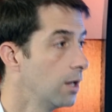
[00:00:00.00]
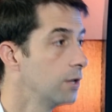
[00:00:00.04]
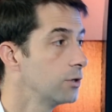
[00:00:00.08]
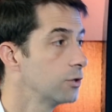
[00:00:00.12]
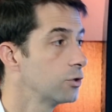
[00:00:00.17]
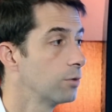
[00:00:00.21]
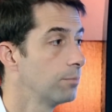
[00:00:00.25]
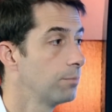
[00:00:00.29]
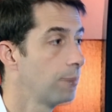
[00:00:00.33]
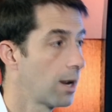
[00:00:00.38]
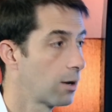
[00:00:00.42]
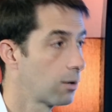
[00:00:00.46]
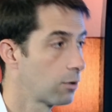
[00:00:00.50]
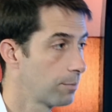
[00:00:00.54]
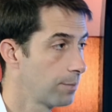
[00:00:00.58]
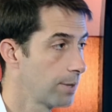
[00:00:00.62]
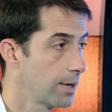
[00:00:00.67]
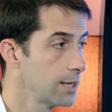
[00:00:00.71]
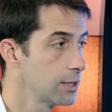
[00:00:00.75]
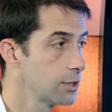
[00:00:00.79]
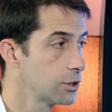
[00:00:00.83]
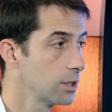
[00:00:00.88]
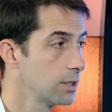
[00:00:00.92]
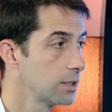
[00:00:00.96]
to empower
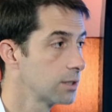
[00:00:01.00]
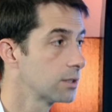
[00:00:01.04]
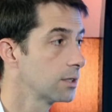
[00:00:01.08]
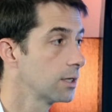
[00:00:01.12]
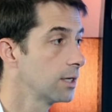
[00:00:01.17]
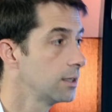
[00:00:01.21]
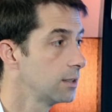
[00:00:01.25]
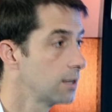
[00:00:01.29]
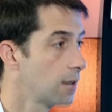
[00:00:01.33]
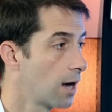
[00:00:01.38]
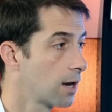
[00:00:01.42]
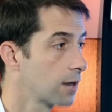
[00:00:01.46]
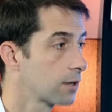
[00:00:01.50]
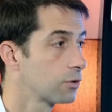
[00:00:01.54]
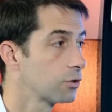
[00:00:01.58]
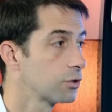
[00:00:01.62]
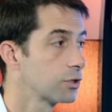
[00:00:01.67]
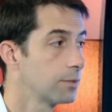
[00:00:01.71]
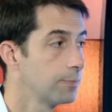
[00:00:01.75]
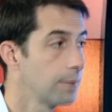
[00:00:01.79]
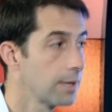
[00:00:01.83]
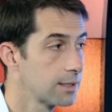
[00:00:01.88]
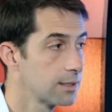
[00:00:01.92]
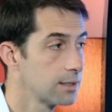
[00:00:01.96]
patients and doctors
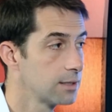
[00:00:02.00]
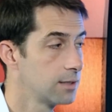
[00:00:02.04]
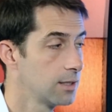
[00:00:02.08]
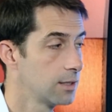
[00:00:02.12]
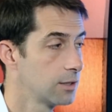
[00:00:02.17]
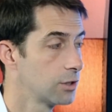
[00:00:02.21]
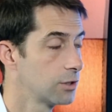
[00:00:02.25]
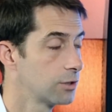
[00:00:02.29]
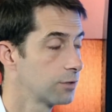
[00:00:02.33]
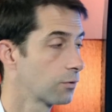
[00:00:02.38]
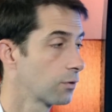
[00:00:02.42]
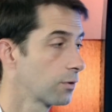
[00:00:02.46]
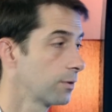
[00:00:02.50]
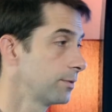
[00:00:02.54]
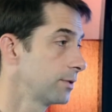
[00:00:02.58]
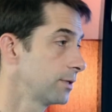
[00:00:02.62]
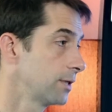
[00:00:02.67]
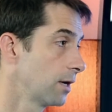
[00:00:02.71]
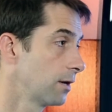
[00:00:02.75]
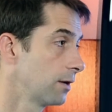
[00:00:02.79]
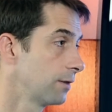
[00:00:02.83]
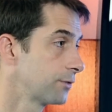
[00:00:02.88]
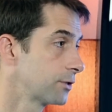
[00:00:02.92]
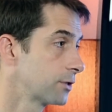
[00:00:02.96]
to make decisions for
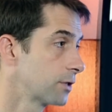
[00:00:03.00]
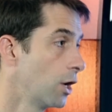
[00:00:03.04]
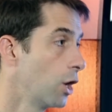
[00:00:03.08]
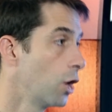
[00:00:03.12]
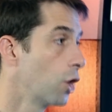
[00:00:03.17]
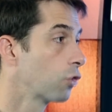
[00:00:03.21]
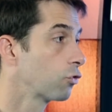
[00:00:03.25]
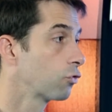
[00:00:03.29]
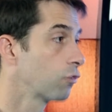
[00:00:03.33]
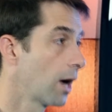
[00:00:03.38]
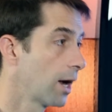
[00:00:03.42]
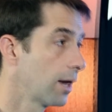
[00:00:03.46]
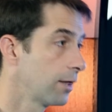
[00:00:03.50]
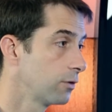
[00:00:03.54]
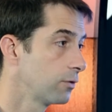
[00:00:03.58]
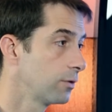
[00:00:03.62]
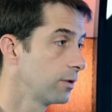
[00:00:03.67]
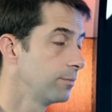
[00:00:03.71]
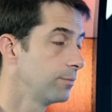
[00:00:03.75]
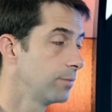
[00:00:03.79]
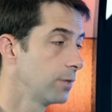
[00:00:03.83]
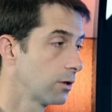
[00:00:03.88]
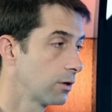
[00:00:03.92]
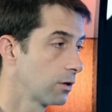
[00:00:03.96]
themselves rather
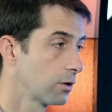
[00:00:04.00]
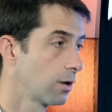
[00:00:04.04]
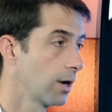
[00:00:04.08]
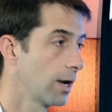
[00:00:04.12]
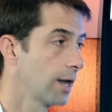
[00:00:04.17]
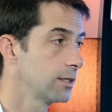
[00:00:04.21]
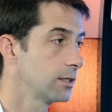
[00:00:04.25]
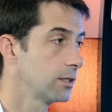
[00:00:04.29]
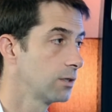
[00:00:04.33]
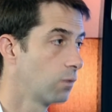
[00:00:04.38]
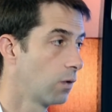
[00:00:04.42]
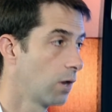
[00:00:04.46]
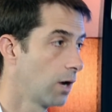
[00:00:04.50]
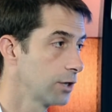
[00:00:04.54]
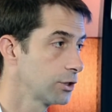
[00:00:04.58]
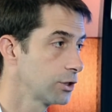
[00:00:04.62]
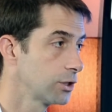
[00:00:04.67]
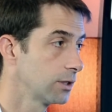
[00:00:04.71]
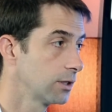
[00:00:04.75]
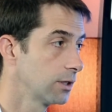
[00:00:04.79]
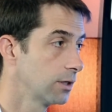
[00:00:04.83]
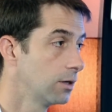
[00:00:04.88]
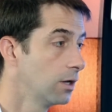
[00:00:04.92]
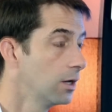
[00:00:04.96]
than bureaucrats in
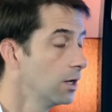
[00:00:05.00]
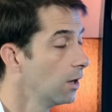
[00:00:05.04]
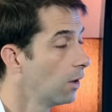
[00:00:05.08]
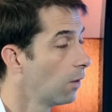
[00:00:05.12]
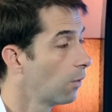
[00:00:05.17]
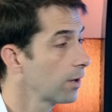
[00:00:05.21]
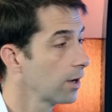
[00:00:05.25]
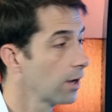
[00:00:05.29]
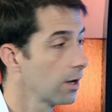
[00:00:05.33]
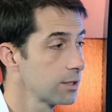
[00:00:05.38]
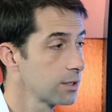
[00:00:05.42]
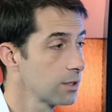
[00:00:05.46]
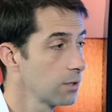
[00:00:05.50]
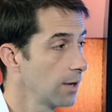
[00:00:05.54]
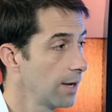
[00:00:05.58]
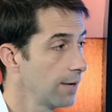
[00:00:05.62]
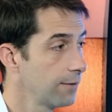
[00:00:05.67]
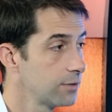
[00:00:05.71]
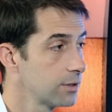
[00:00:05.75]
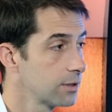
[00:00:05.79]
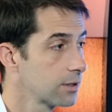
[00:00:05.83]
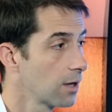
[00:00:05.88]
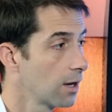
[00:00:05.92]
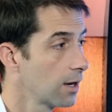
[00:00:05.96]
Washington. We also
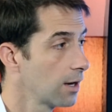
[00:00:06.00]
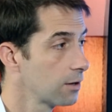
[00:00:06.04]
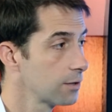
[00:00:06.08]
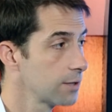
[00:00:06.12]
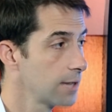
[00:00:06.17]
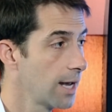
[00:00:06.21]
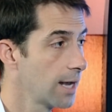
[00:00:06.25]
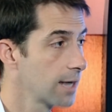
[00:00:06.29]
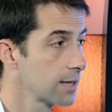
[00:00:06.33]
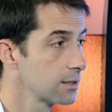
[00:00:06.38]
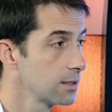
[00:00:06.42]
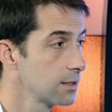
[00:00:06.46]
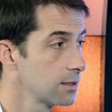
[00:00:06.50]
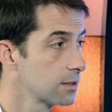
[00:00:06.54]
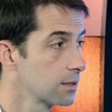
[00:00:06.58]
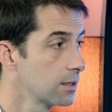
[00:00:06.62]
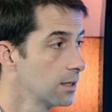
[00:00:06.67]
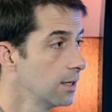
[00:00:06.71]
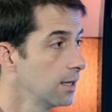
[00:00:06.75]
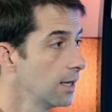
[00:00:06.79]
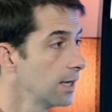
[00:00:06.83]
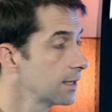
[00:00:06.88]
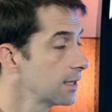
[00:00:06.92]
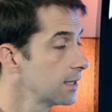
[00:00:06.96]
have to cut our taxes
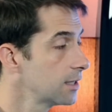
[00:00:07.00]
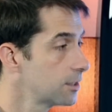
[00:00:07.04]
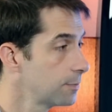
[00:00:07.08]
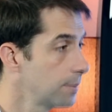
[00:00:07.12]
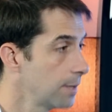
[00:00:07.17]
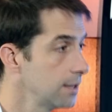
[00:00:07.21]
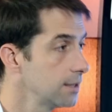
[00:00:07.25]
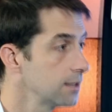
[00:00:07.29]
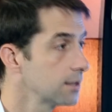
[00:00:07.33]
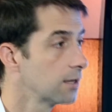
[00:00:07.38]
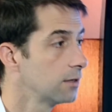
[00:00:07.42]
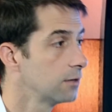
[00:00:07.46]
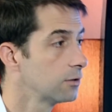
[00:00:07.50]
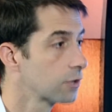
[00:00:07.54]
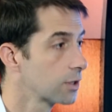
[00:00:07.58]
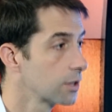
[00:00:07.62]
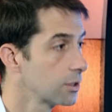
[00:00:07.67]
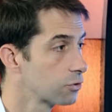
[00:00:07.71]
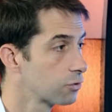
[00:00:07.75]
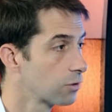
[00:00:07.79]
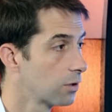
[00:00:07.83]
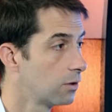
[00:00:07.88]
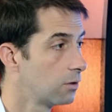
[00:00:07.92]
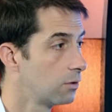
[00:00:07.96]
and get spending under
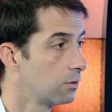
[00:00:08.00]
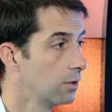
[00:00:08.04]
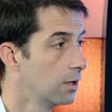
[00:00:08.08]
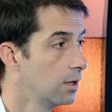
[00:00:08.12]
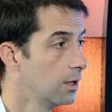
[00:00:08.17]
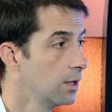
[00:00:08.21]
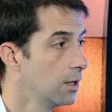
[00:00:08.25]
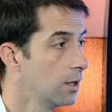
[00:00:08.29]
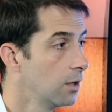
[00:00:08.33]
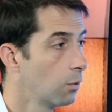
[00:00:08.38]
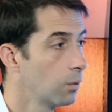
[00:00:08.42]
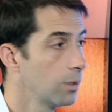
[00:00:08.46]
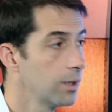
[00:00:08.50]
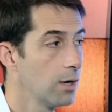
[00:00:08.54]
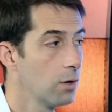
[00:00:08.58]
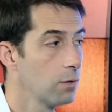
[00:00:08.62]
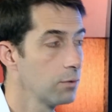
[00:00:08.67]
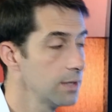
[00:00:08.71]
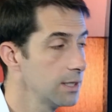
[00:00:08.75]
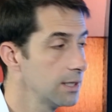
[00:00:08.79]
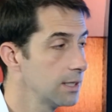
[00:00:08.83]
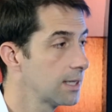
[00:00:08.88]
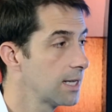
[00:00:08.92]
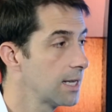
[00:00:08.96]
control. We
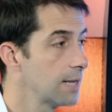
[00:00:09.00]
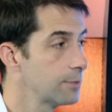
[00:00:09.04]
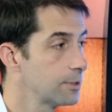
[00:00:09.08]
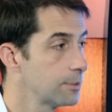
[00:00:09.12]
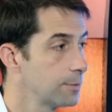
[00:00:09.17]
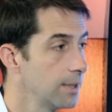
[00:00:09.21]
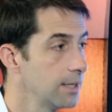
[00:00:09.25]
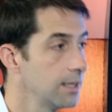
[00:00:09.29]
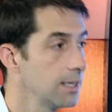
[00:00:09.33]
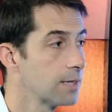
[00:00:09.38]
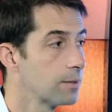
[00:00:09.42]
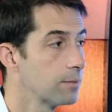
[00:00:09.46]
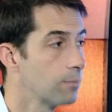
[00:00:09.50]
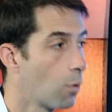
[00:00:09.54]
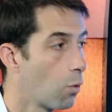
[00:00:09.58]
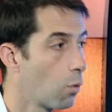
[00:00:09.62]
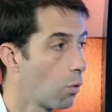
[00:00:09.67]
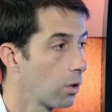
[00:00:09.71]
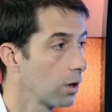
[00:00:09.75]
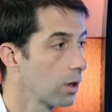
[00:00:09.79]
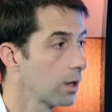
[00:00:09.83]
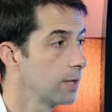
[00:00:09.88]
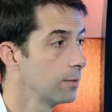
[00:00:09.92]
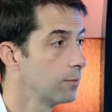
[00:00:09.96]
don't need to keep spending
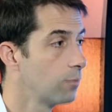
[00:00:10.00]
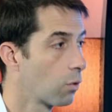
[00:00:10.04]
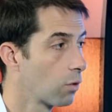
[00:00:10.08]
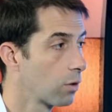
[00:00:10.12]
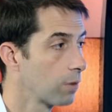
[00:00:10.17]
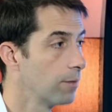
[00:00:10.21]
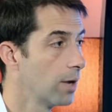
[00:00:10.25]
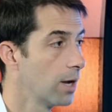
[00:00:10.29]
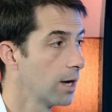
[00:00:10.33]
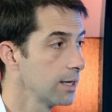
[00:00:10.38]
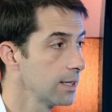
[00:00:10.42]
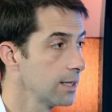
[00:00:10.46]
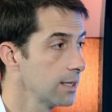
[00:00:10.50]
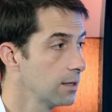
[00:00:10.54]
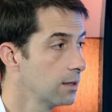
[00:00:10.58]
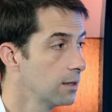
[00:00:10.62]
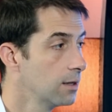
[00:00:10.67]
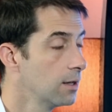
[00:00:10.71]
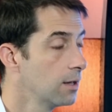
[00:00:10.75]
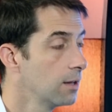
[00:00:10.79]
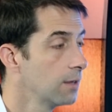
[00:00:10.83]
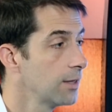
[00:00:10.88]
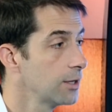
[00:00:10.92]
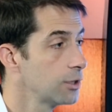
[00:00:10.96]
more and more money
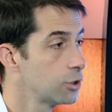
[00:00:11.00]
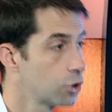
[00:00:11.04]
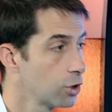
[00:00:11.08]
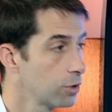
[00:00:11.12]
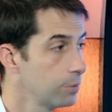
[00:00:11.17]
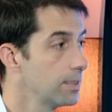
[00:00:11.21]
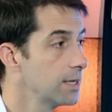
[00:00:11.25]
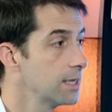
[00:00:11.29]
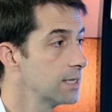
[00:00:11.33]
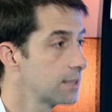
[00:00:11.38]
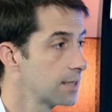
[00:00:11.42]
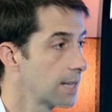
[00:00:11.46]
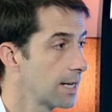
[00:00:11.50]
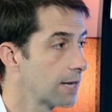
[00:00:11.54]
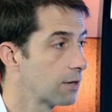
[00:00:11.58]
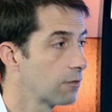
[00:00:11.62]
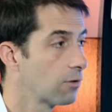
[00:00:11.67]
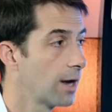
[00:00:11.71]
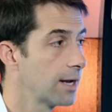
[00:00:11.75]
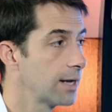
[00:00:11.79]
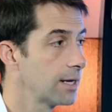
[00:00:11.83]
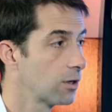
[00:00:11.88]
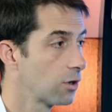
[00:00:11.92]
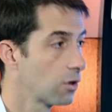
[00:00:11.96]
that should be staying
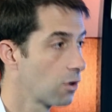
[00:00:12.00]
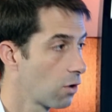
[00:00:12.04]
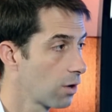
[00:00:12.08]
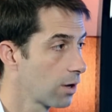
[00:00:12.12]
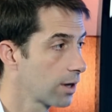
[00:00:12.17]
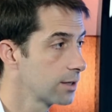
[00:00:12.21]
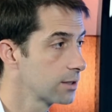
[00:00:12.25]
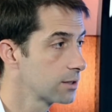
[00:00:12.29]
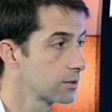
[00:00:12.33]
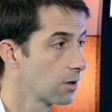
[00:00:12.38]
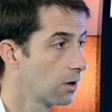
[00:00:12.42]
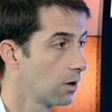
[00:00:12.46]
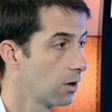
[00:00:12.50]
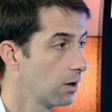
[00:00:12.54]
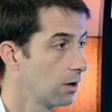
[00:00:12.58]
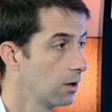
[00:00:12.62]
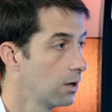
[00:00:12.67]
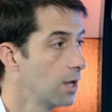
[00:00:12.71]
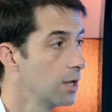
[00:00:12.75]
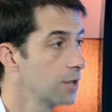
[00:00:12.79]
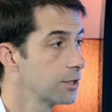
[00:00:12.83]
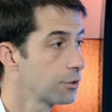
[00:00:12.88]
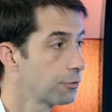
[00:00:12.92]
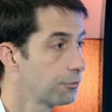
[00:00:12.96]
right here in Arkansas
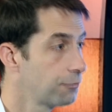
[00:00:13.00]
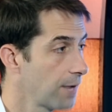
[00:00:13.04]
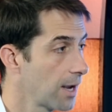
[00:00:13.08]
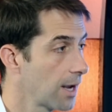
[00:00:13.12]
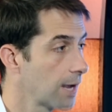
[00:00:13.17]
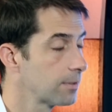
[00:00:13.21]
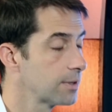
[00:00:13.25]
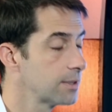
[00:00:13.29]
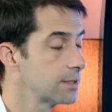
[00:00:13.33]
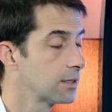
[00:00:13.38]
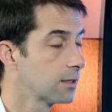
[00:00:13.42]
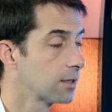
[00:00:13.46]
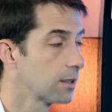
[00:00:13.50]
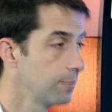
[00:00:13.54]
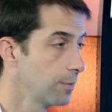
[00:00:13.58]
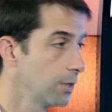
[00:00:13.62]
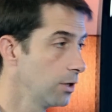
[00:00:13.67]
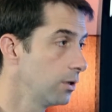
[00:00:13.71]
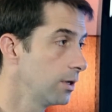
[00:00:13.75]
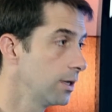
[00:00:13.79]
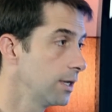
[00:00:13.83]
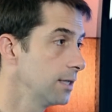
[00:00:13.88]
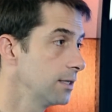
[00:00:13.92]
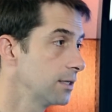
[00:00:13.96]
so families and
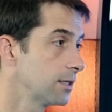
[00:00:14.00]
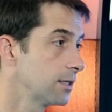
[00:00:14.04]
communities